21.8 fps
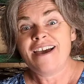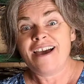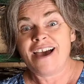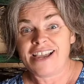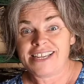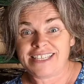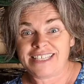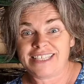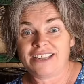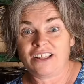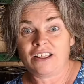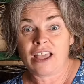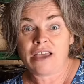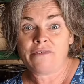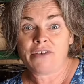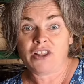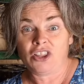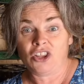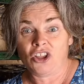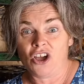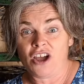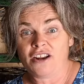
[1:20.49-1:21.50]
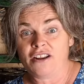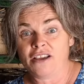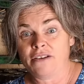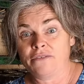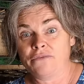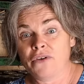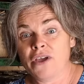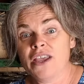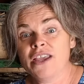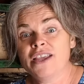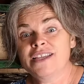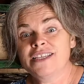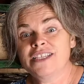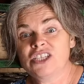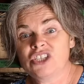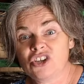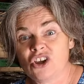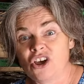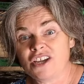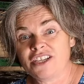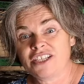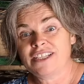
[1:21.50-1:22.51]
I still have a lot of
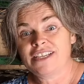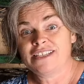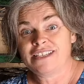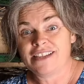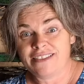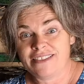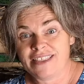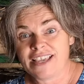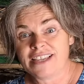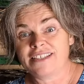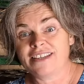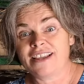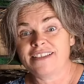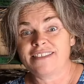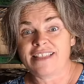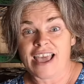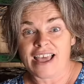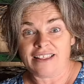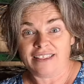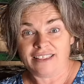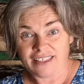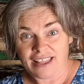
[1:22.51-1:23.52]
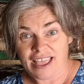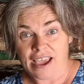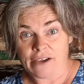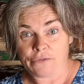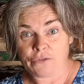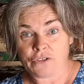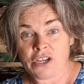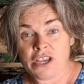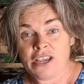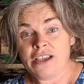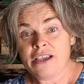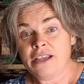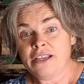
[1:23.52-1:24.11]
sauces and things like that left.